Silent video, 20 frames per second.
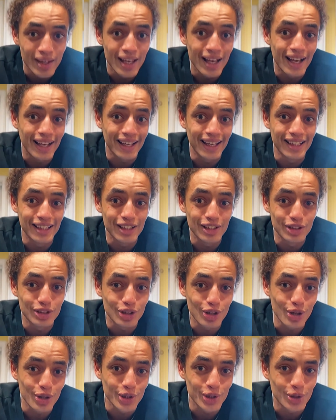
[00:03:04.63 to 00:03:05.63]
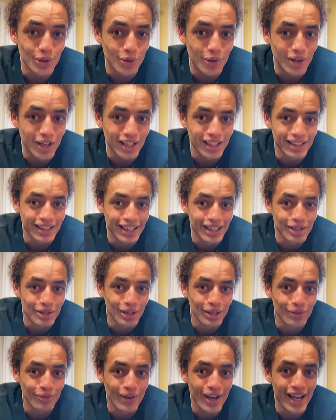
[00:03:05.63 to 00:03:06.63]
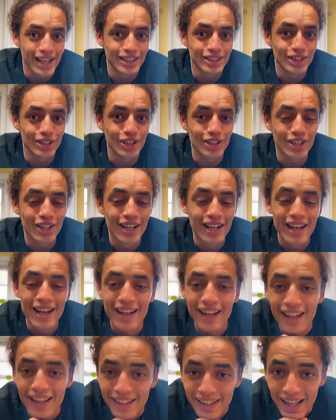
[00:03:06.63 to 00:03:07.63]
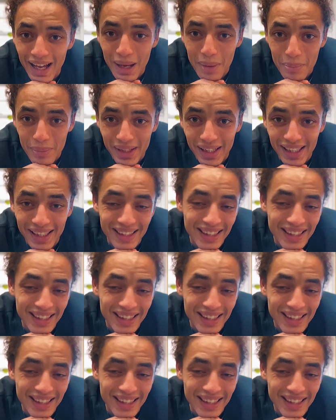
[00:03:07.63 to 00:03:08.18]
Again, consult your legal advisor, not me.